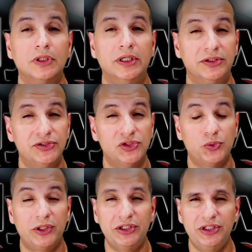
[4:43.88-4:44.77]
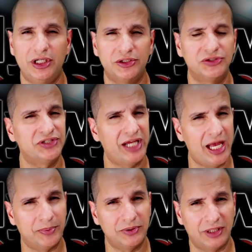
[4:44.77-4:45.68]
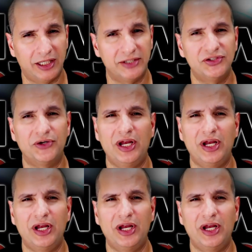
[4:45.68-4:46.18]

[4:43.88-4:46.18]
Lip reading: And this is where the yellers capitalize their